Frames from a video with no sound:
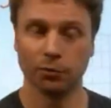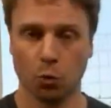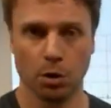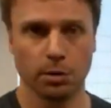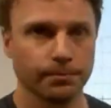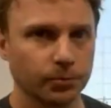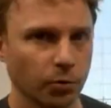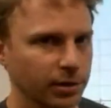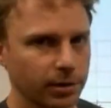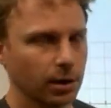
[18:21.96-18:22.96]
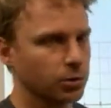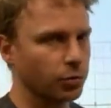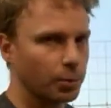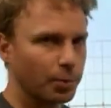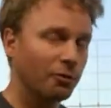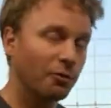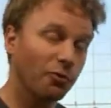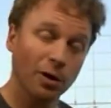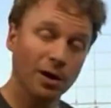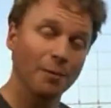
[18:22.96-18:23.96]
1 right there. So 3 pi over 4,
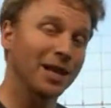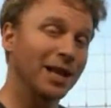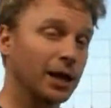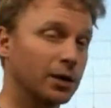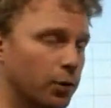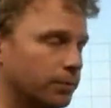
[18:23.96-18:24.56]
comma negative 1.